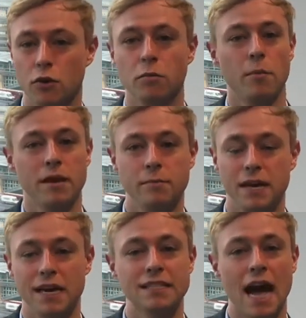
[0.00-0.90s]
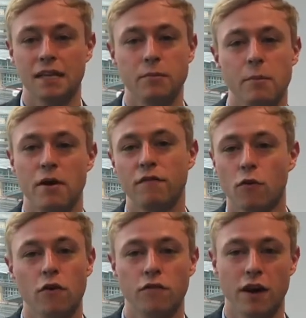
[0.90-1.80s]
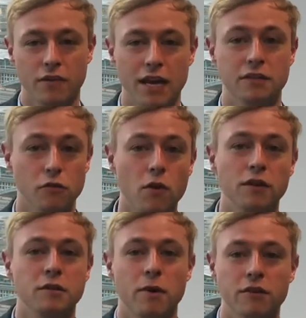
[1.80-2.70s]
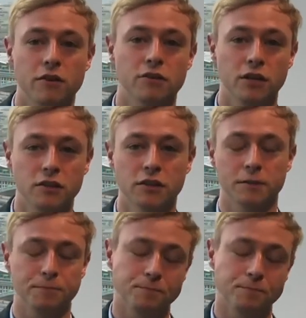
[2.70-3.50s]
you'll probably be attacked by about four or five kids who are on these micro scooters